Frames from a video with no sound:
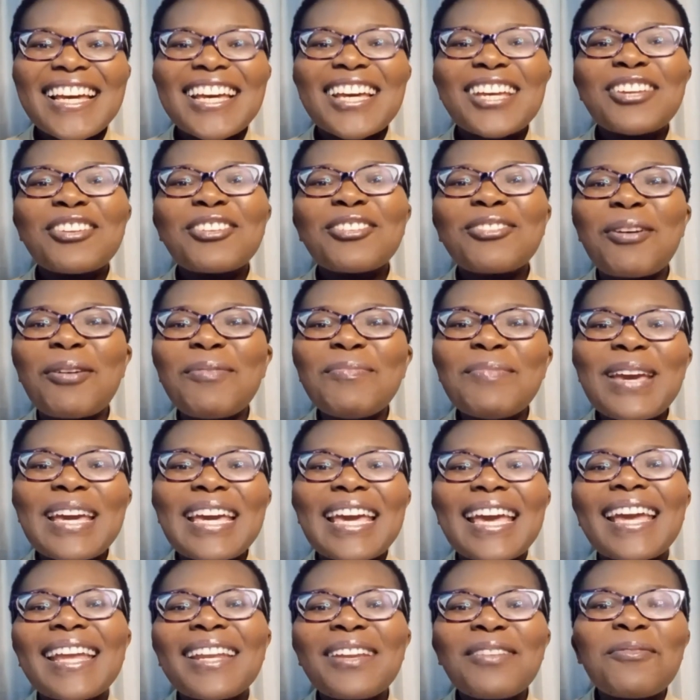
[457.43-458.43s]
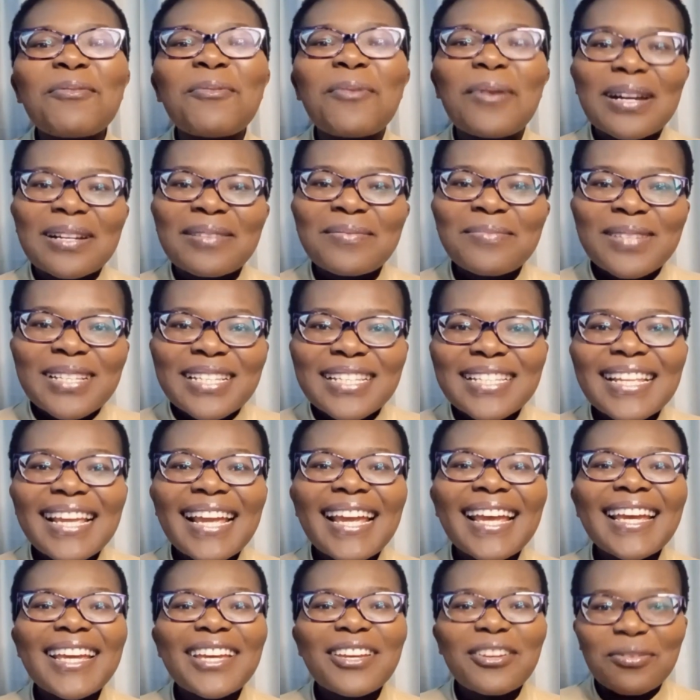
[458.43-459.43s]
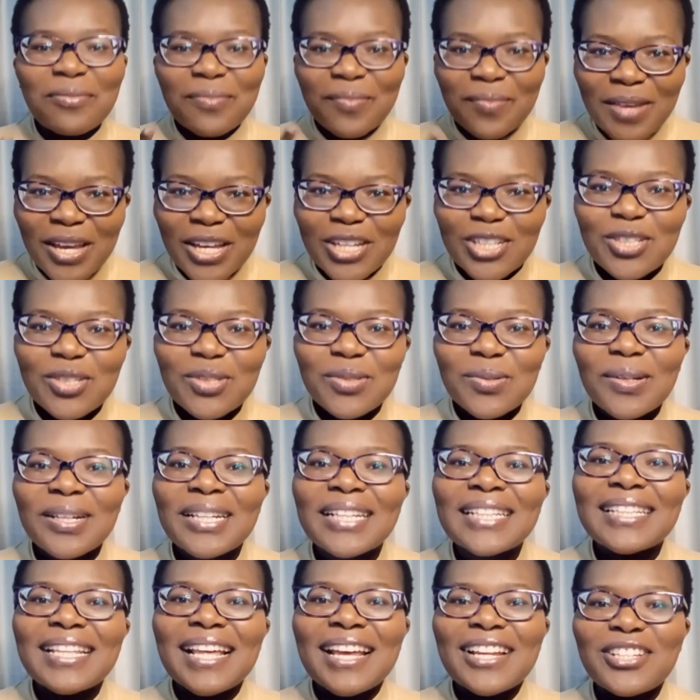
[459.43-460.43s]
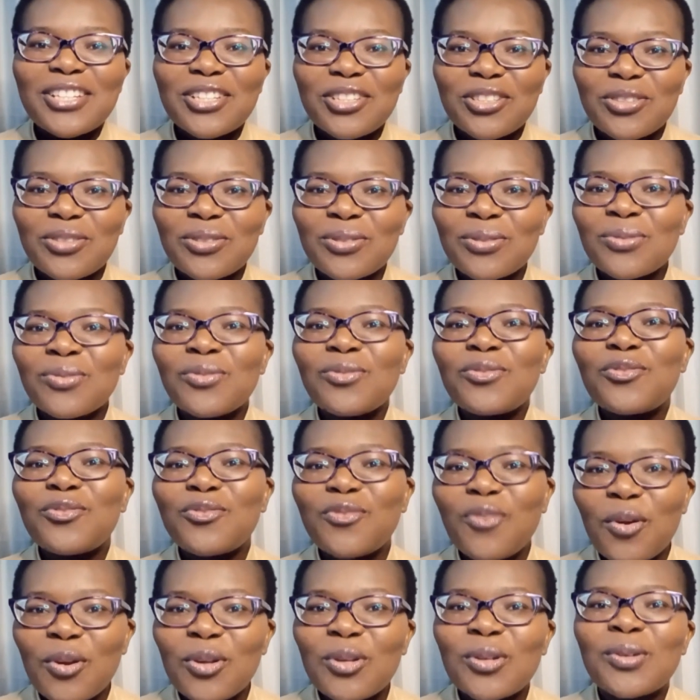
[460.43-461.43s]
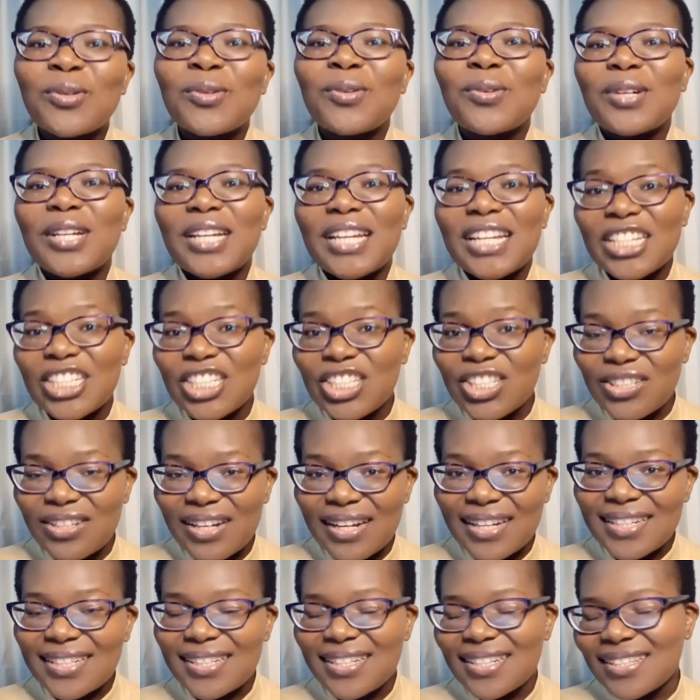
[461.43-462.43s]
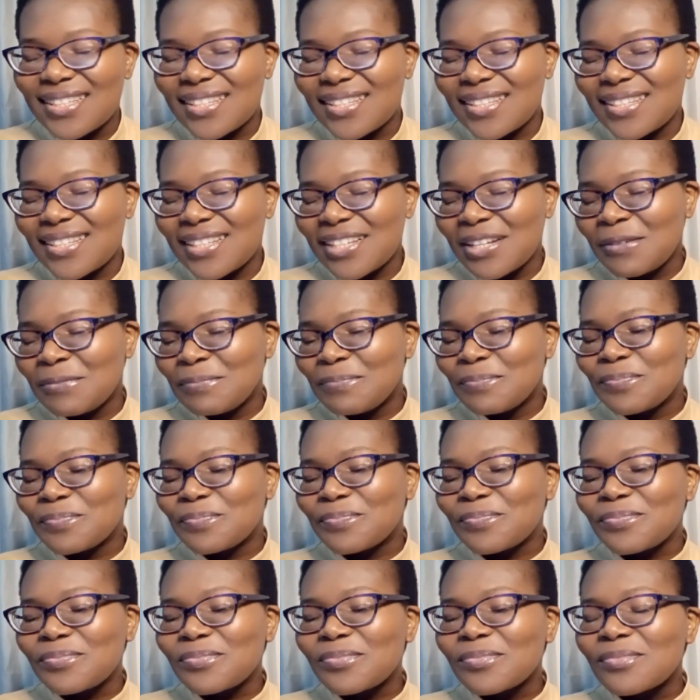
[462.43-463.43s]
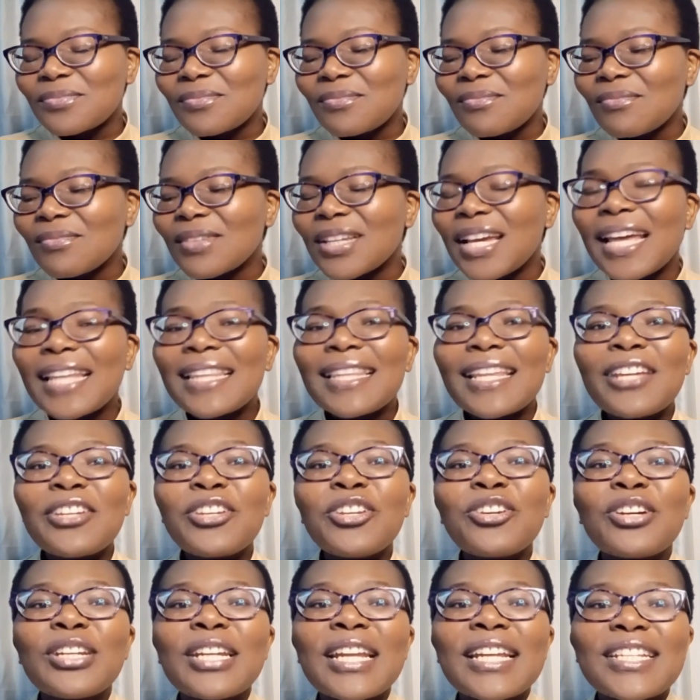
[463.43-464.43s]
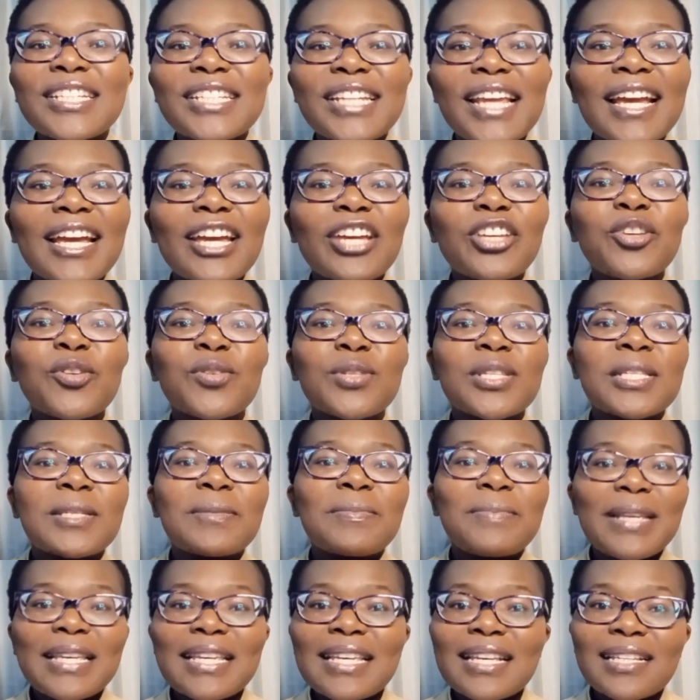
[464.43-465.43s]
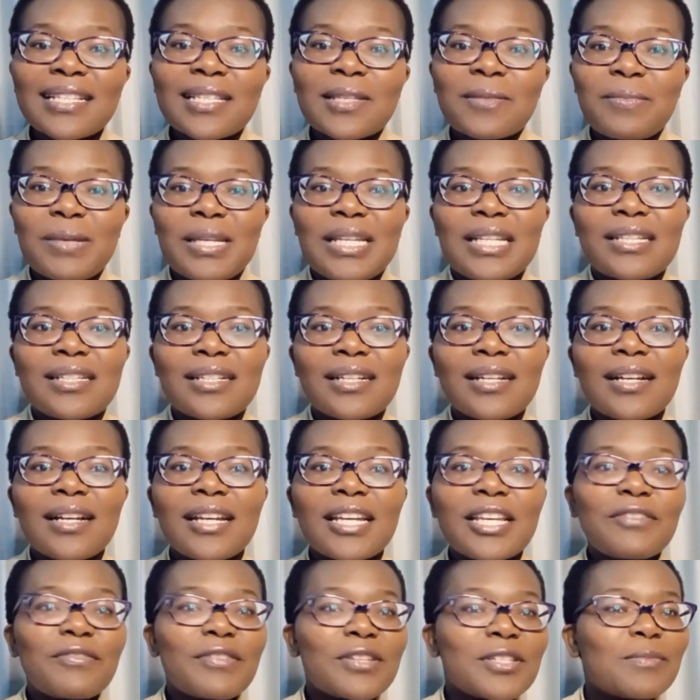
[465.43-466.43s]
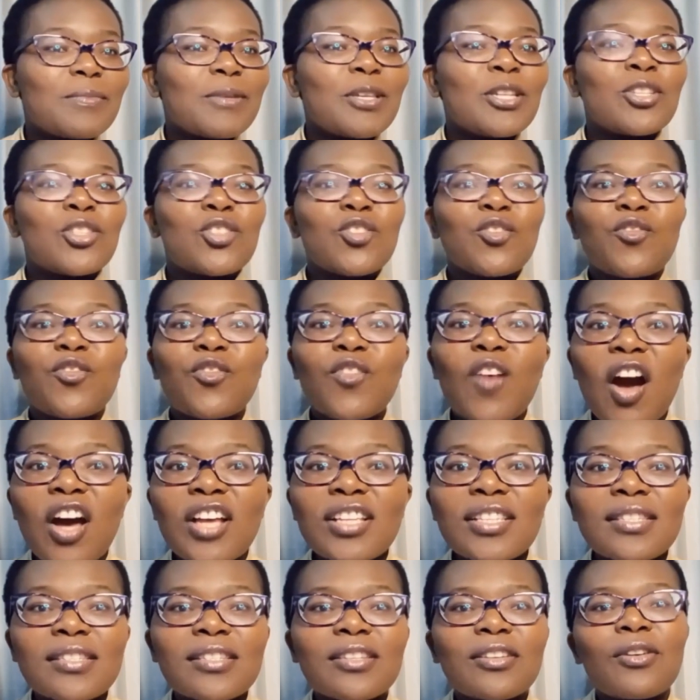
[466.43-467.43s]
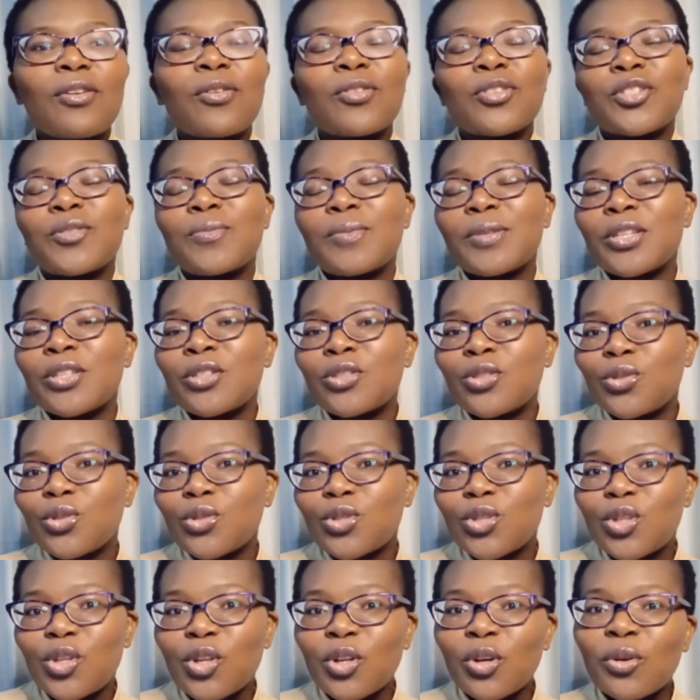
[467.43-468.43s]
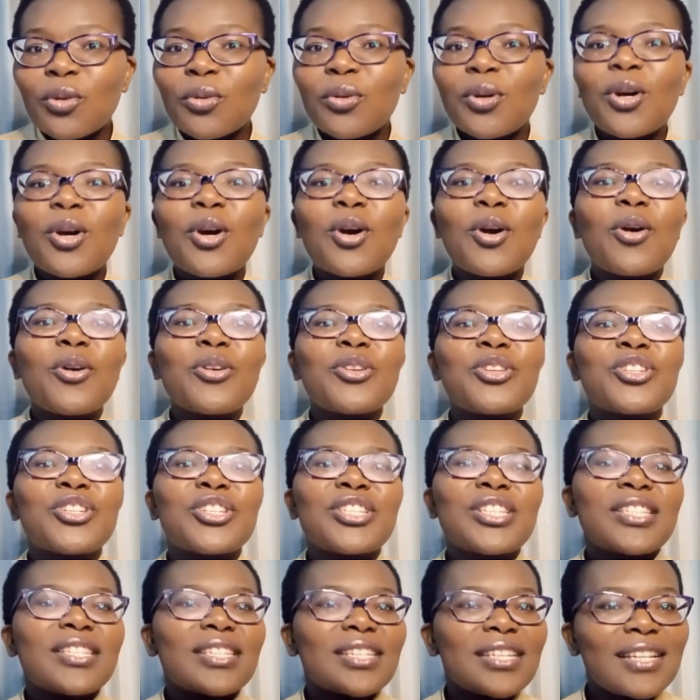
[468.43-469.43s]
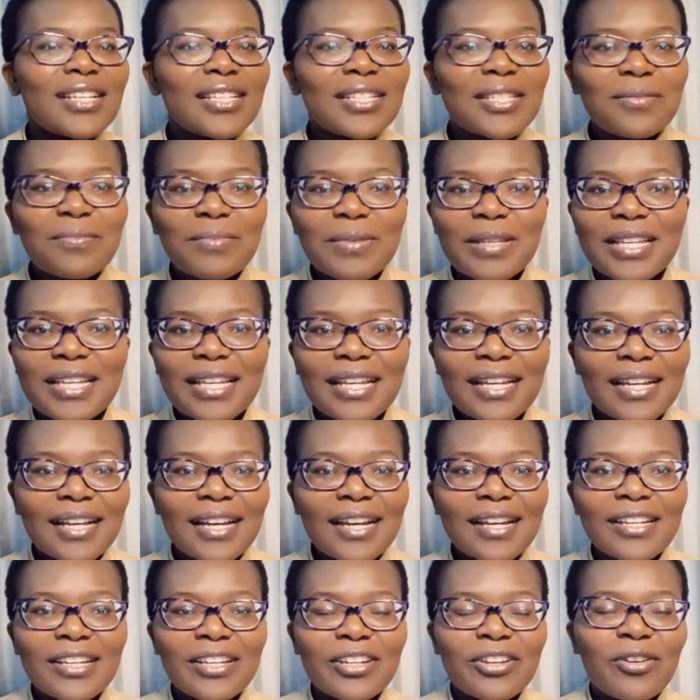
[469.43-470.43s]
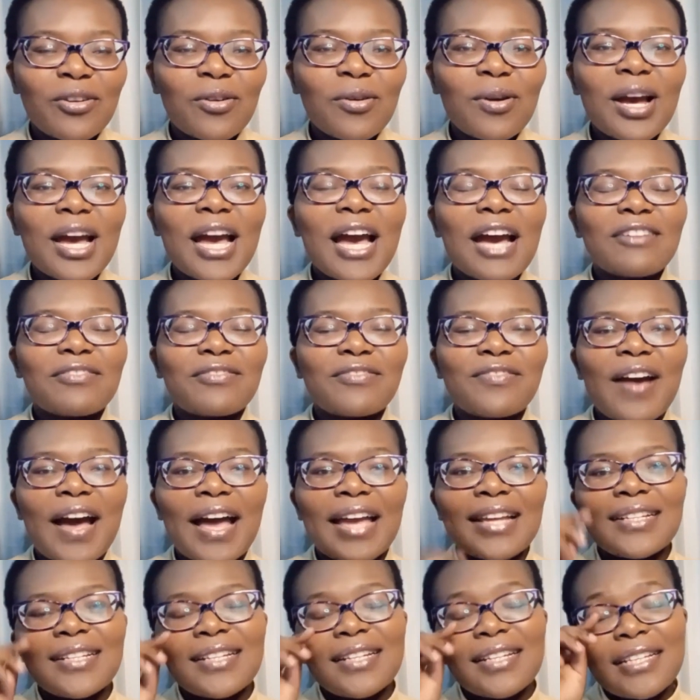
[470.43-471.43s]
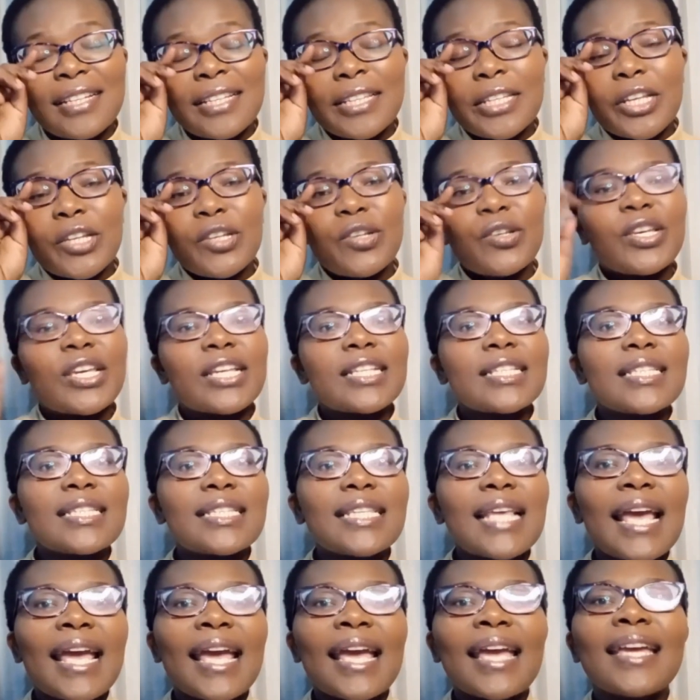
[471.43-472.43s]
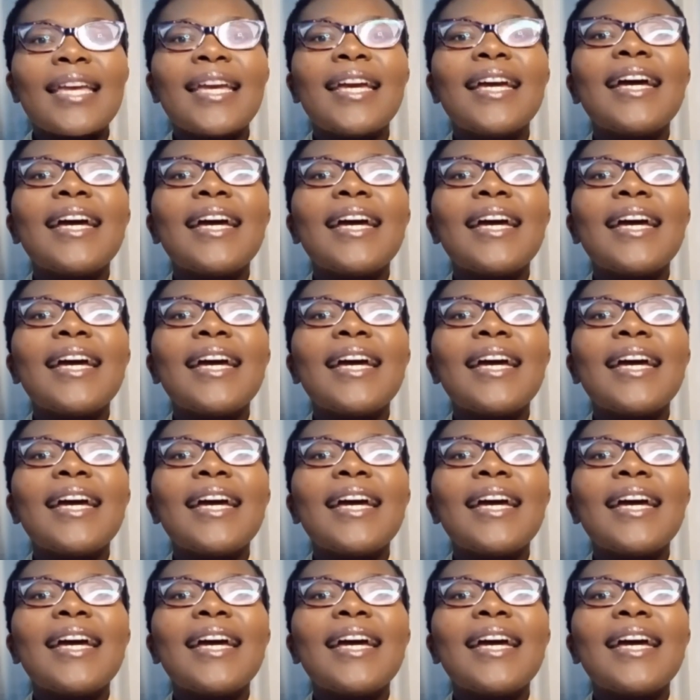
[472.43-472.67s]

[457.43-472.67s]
You don't make any one mistake. Make sure that you follow instructions. And then you're gonna check your speaking speed. If you're speaking too fast, or you're speaking too slow, or you're just speaking fine, then you can say,